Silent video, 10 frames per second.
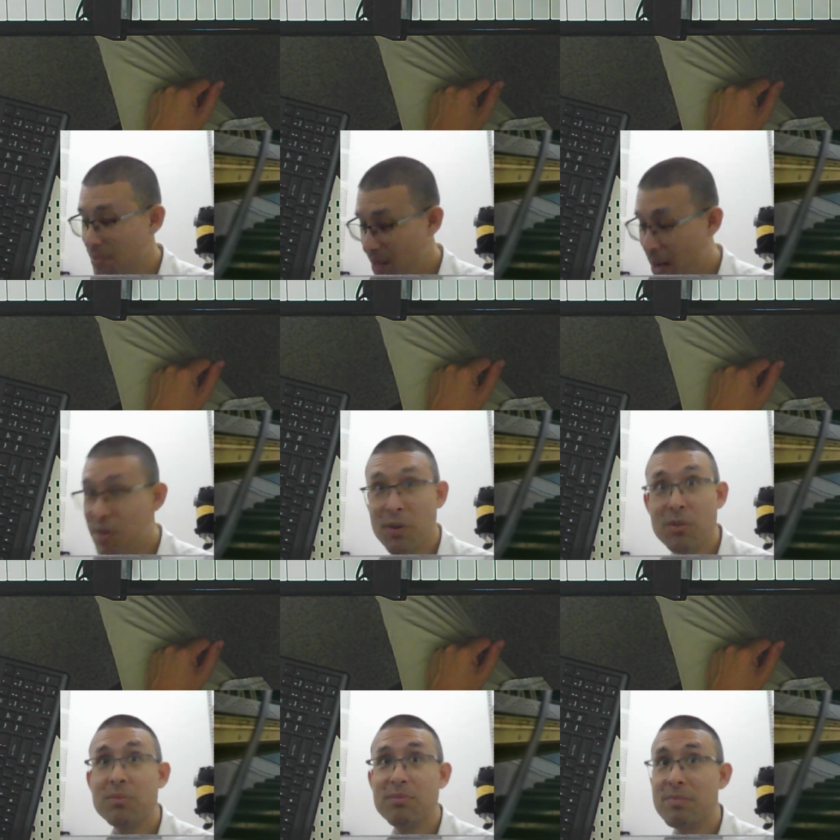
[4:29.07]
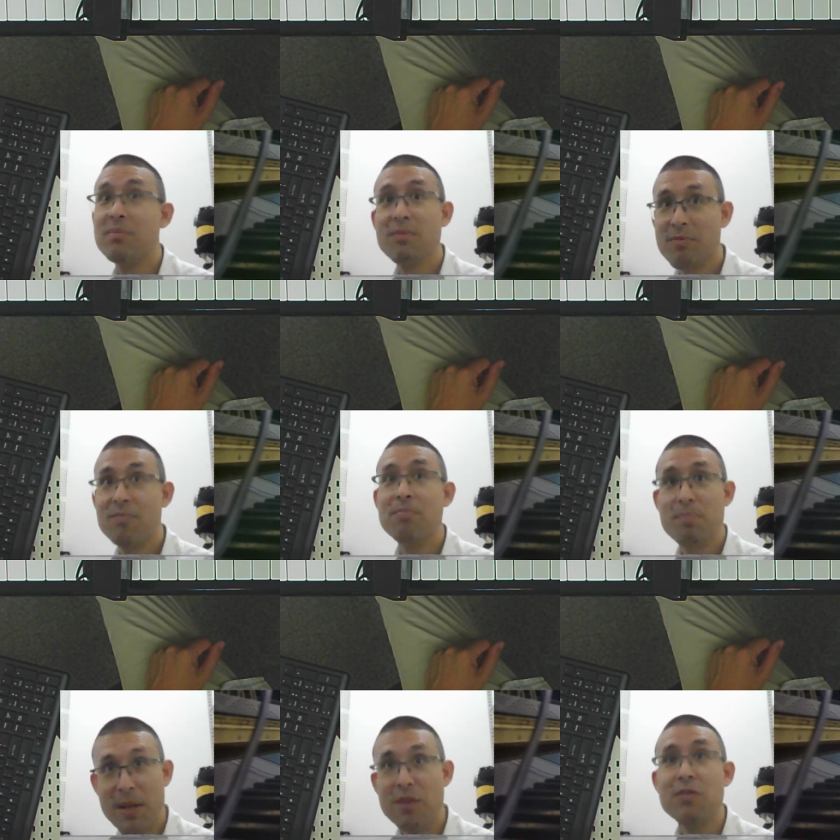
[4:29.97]
I know
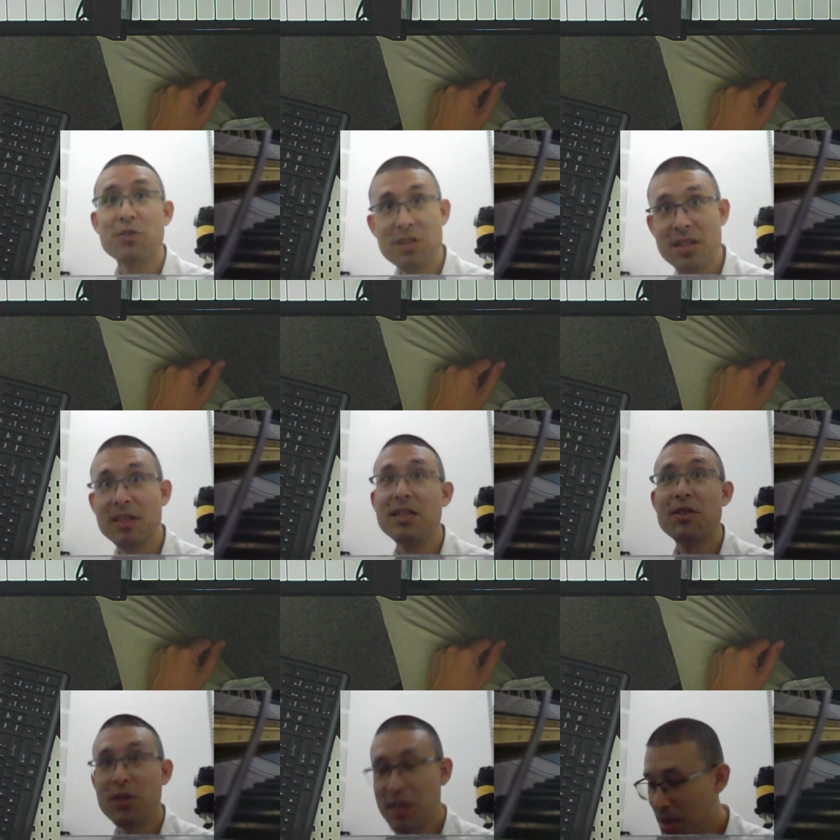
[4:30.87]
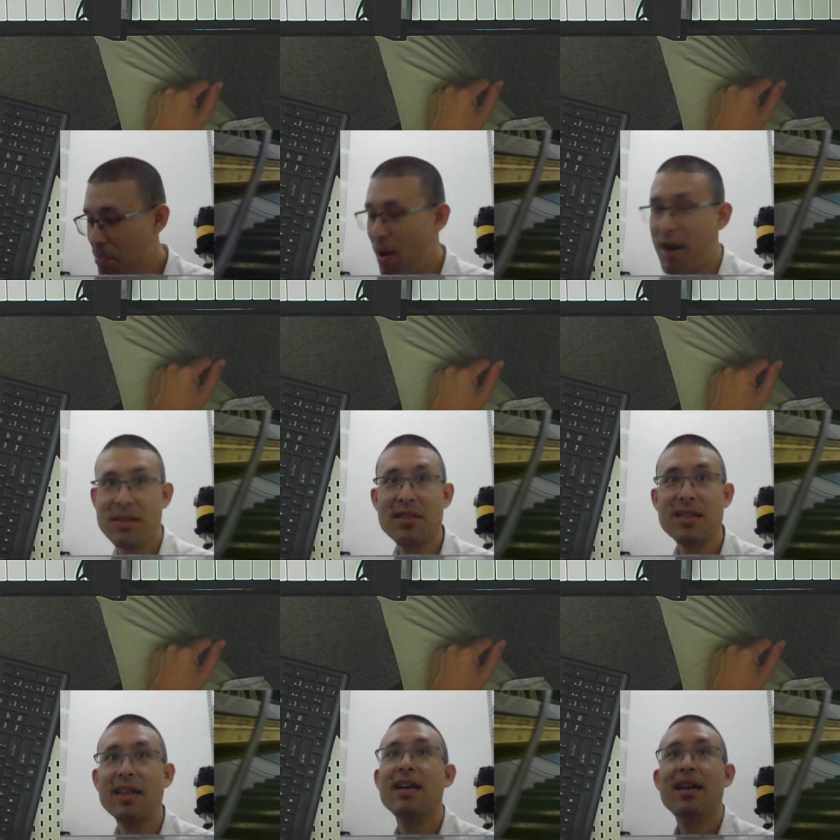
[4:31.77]
many of you still need to keep
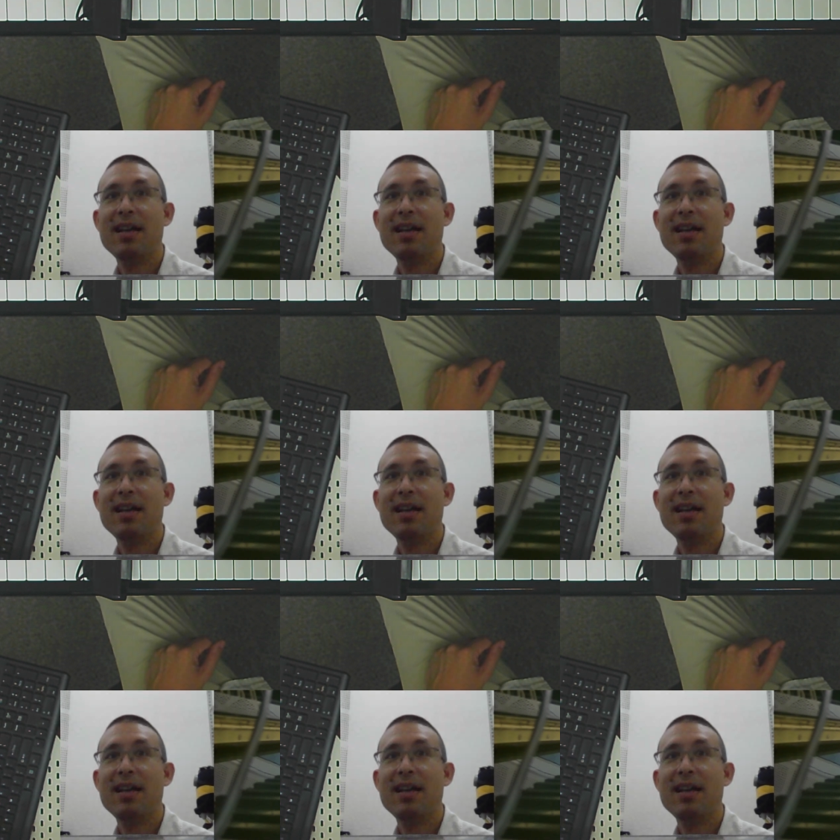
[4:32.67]
practicing.